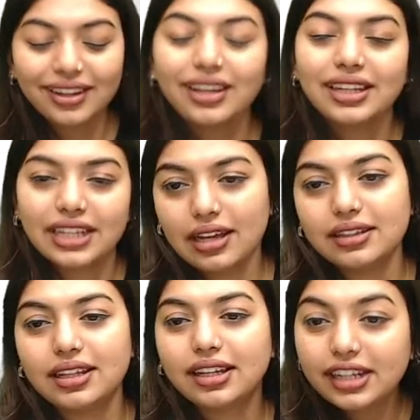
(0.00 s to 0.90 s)
Yeah,
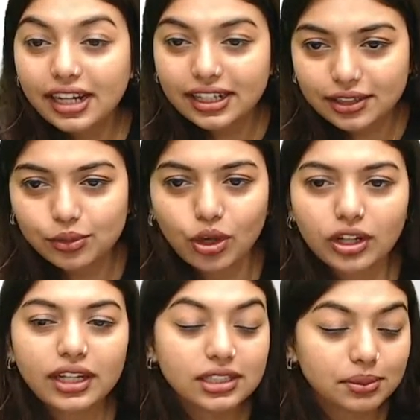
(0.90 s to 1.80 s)
the creative
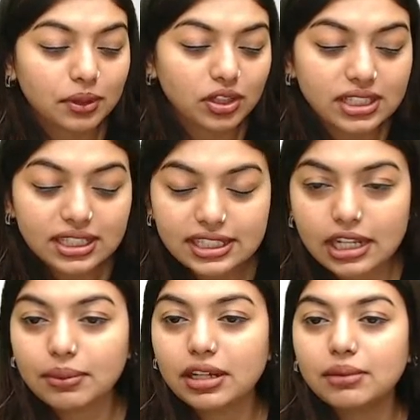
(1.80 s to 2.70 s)
walking is because their
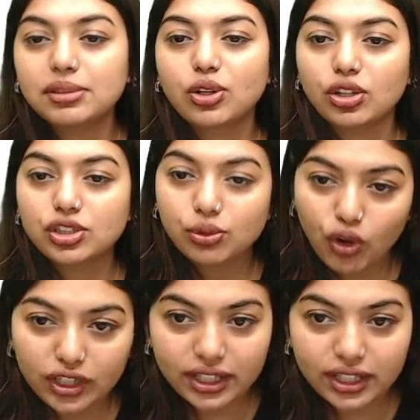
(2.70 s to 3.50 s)
cerebellum is also walking